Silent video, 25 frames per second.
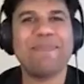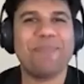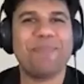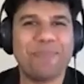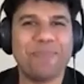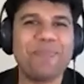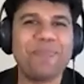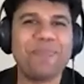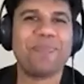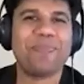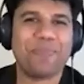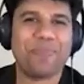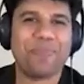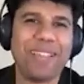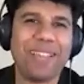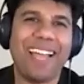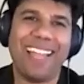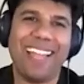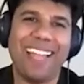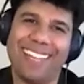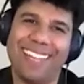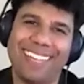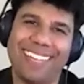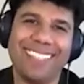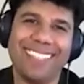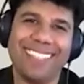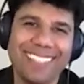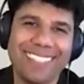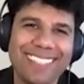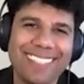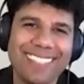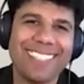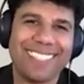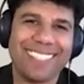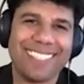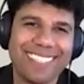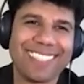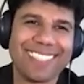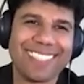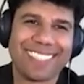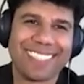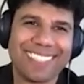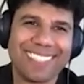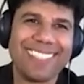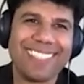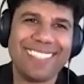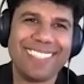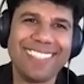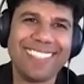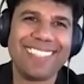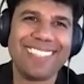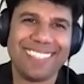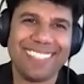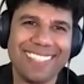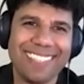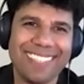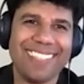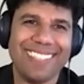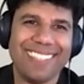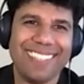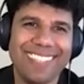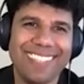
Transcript: you can use GPT-4, GPT-3, whatever, Llama,